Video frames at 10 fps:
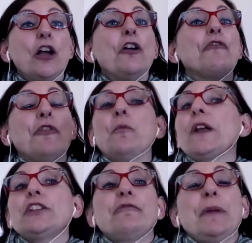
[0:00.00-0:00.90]
from
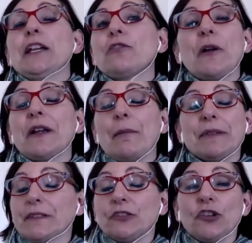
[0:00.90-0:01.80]
when you've been growing up
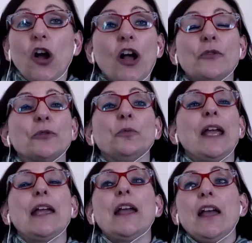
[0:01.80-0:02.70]
as a child
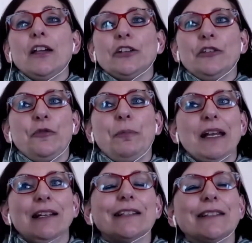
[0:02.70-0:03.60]
where you've
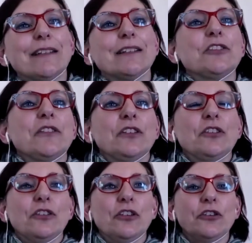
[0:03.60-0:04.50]
been listening to the,
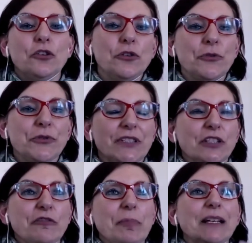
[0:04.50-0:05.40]
the news
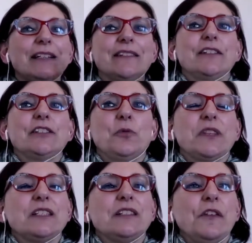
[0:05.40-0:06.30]
and you've been listening to all
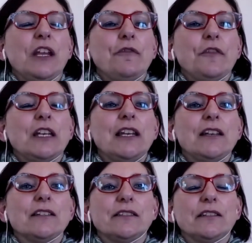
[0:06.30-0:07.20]
this fear for
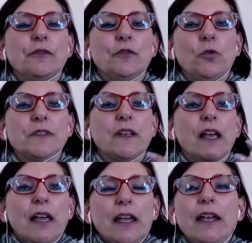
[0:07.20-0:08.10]
years. And of course,
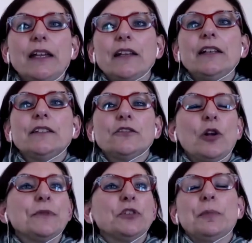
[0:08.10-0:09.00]
it, it
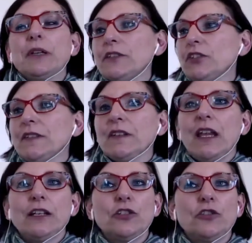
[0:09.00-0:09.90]
stops you because you're
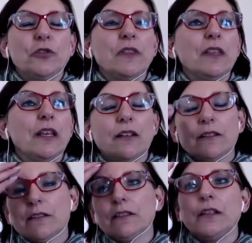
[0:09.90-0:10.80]
scared to do
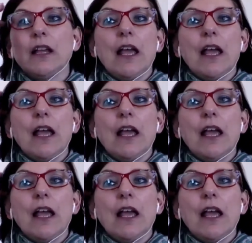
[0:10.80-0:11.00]
things and